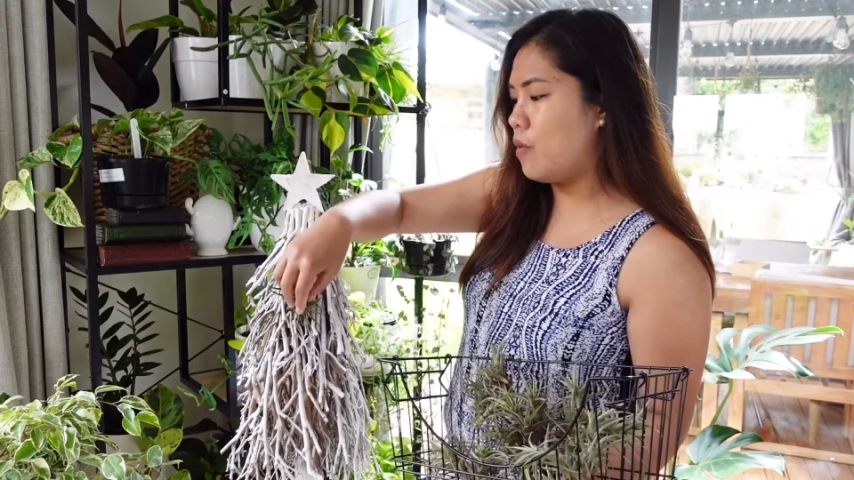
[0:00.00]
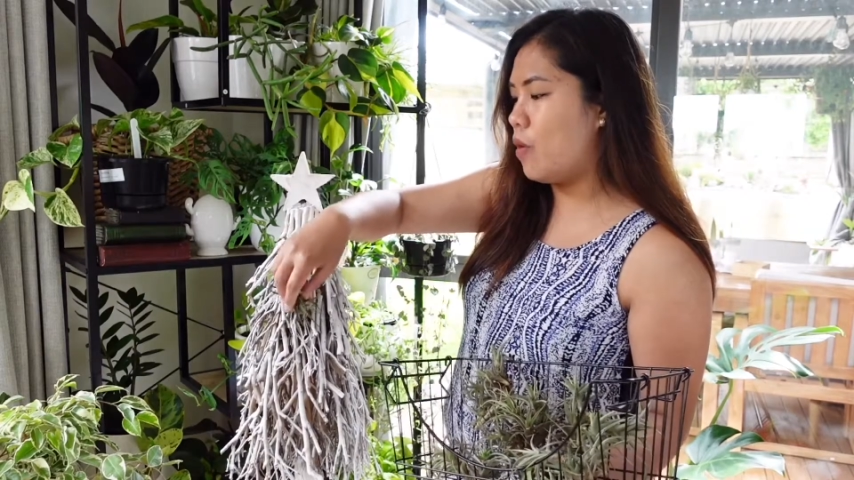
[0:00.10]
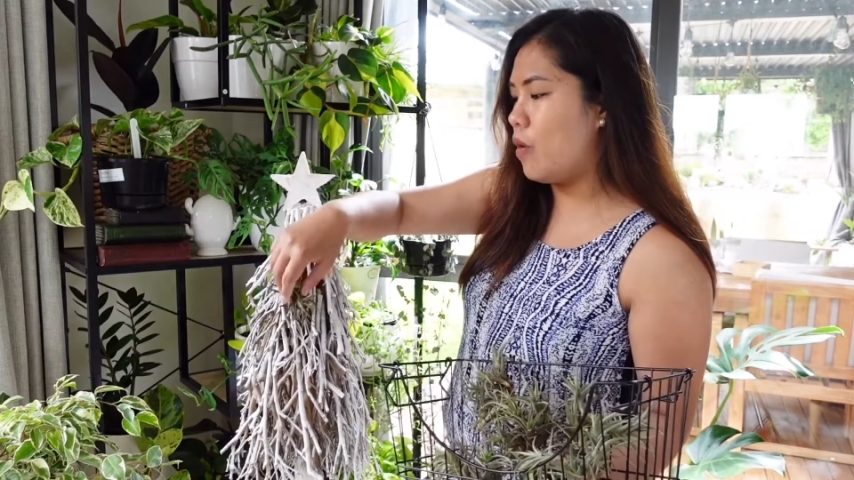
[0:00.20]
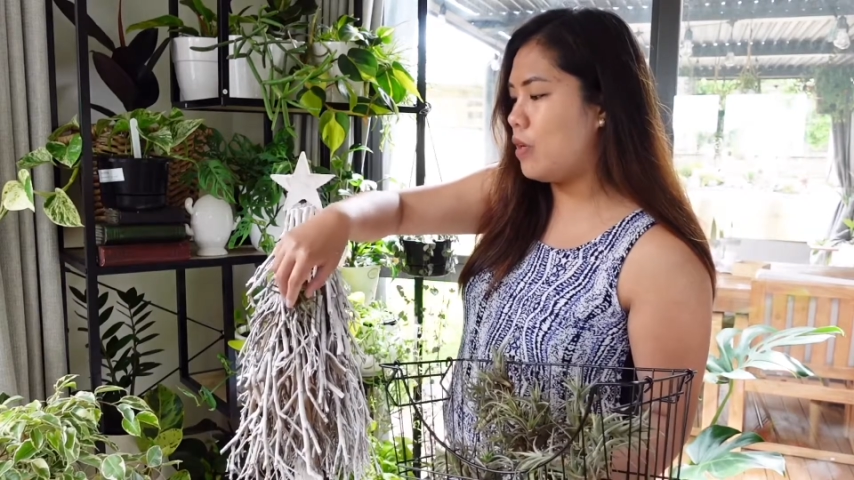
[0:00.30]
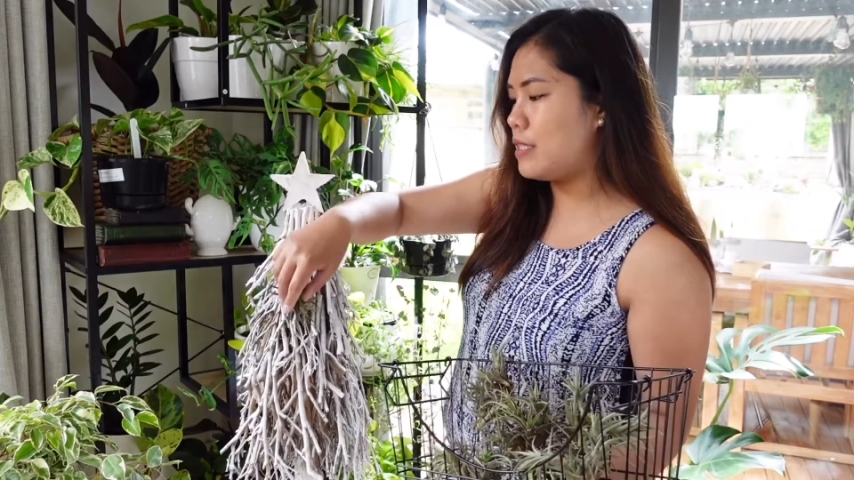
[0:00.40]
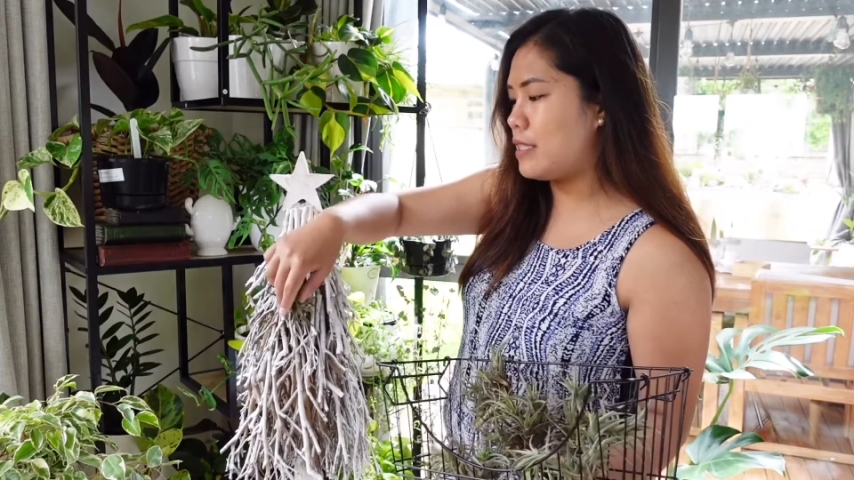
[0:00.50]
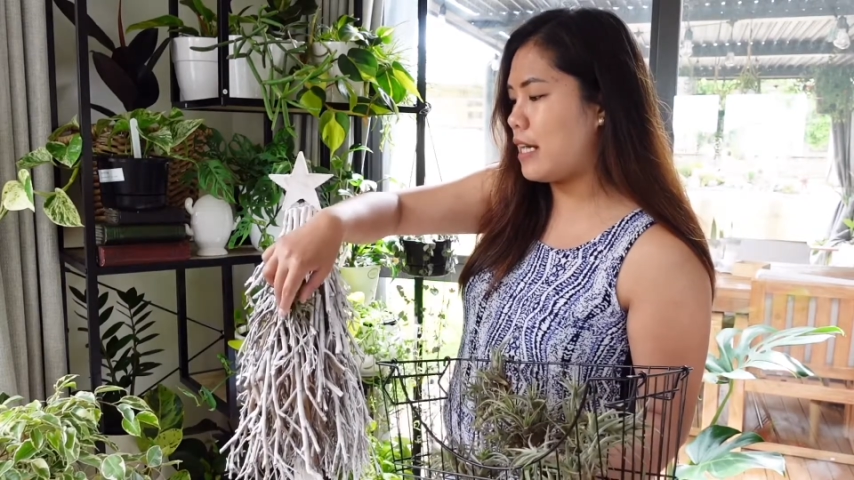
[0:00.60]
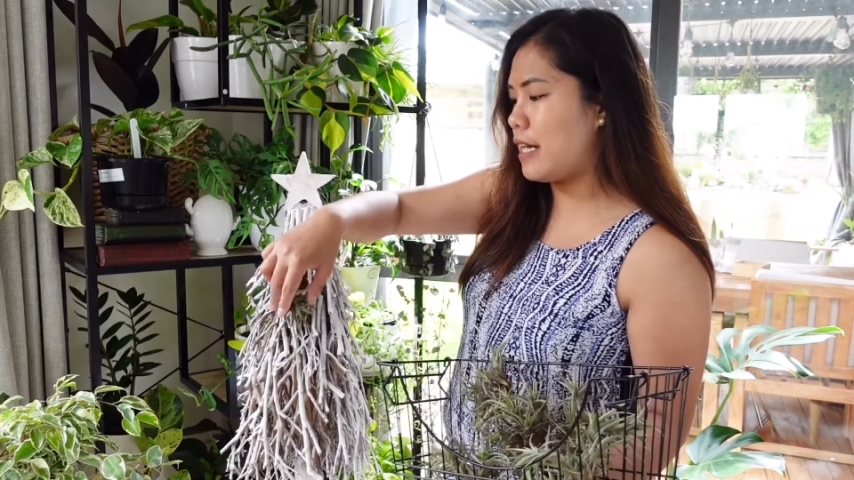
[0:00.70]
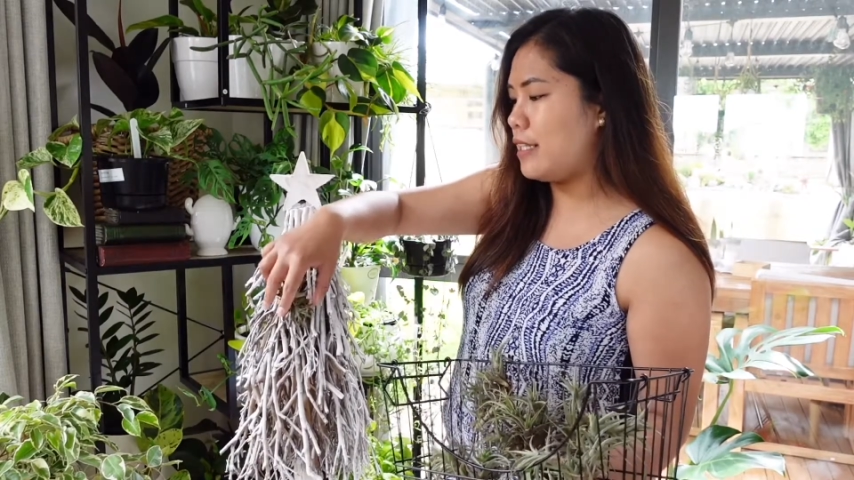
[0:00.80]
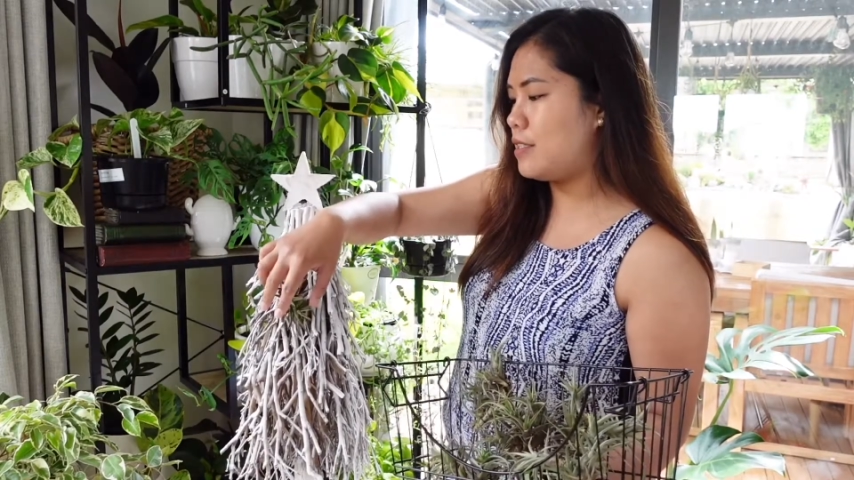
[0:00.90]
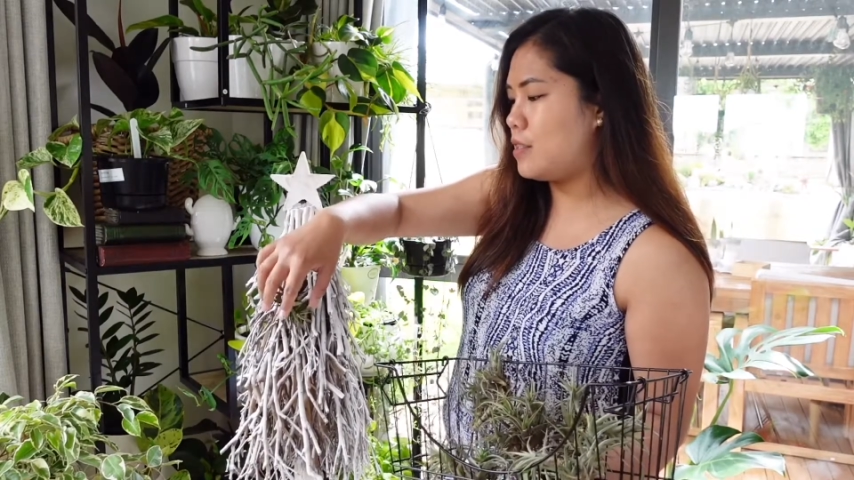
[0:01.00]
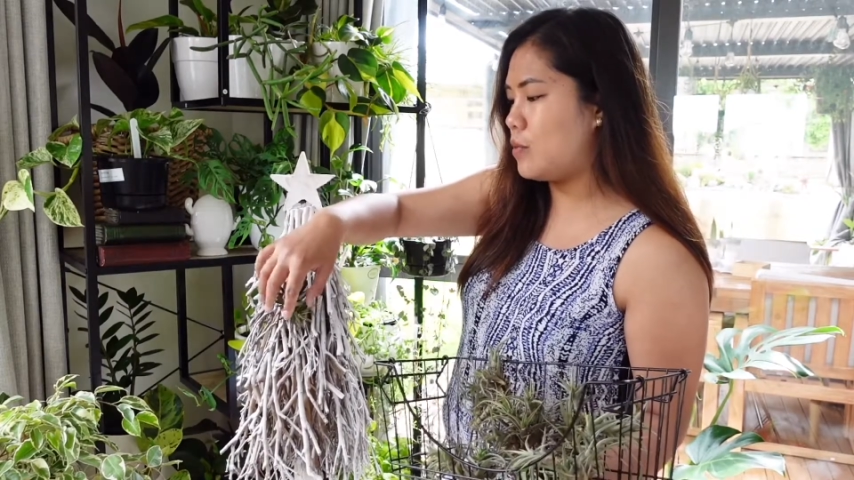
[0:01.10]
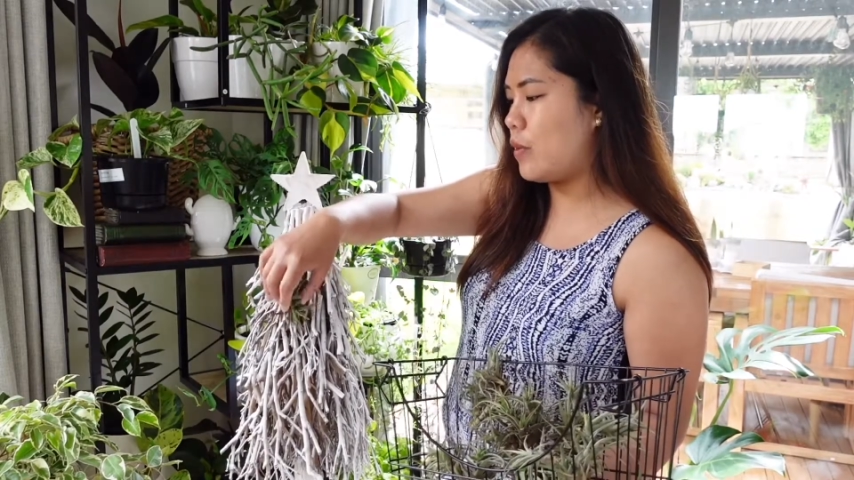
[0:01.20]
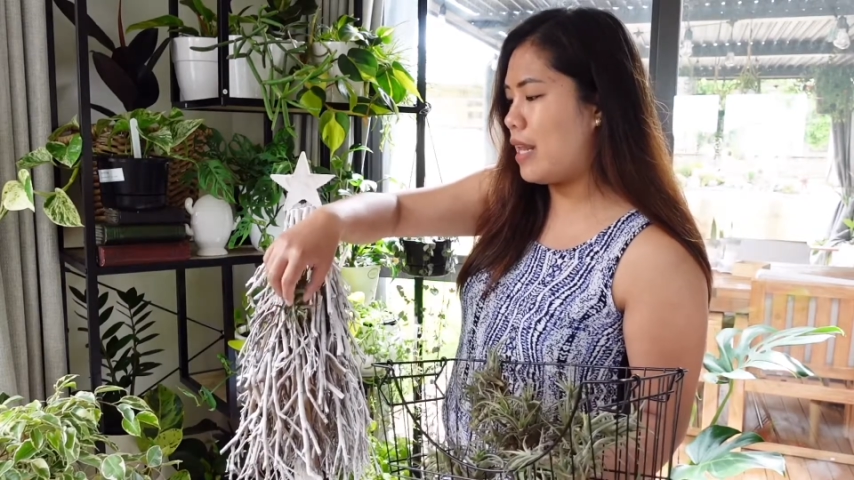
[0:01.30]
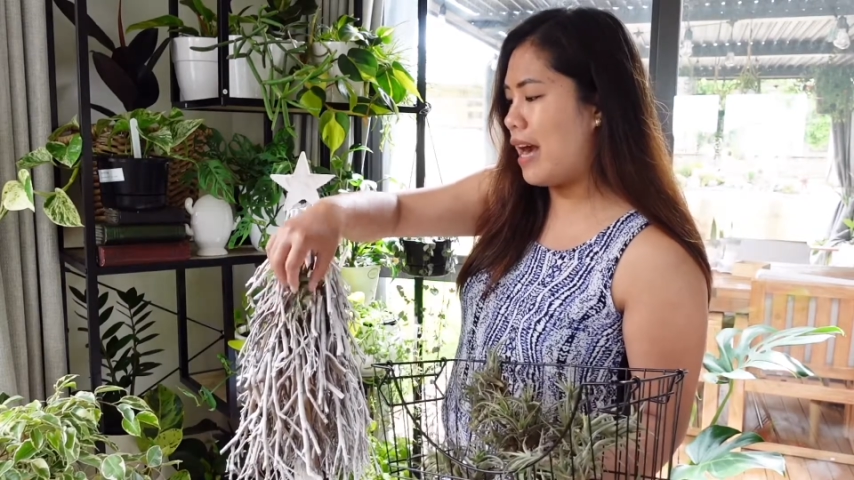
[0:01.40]
all sides
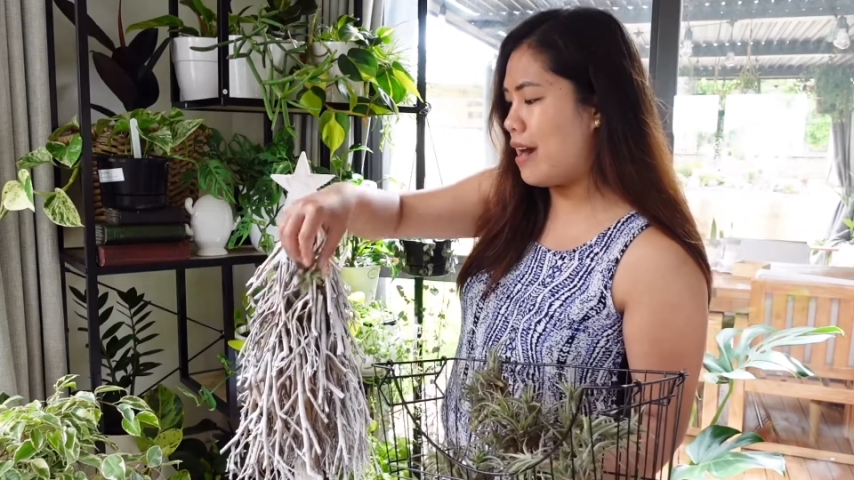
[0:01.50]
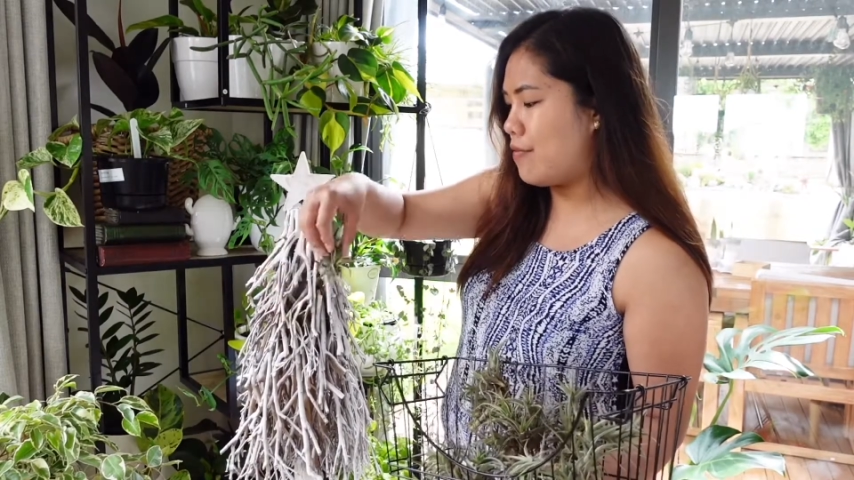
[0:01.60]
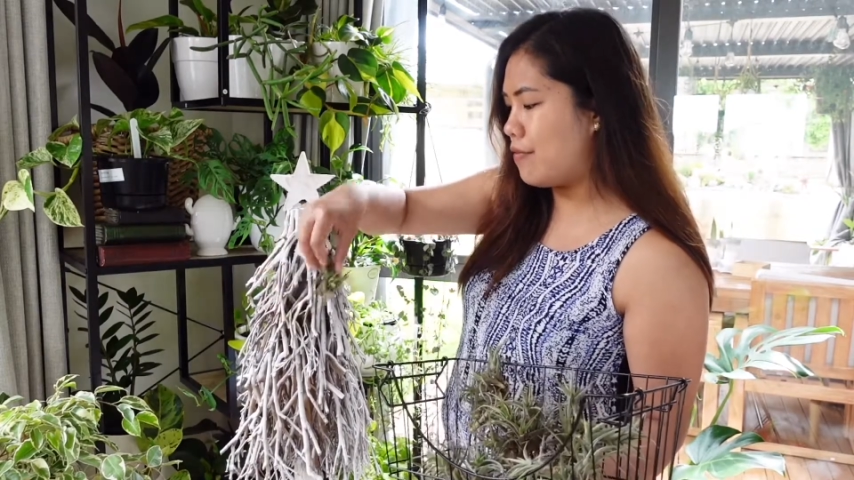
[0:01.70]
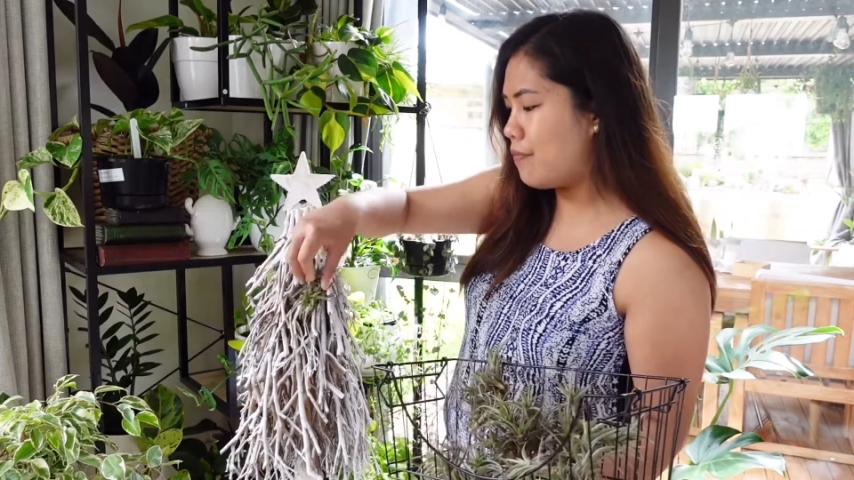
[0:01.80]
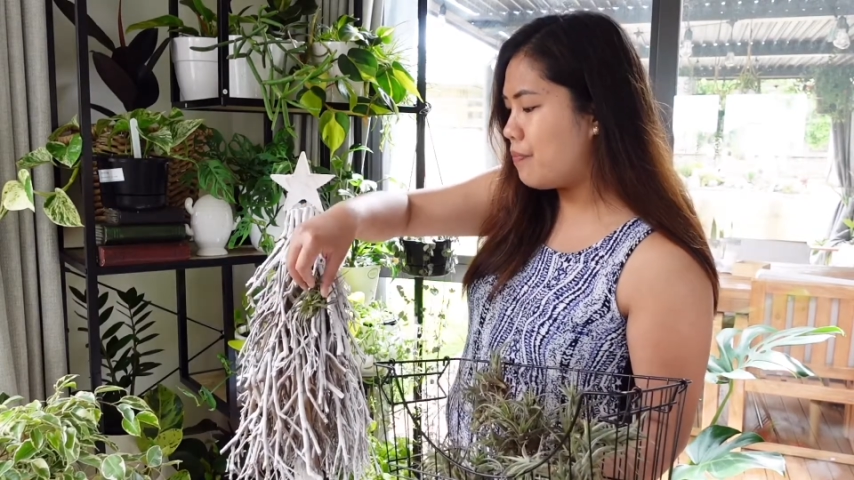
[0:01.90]
will have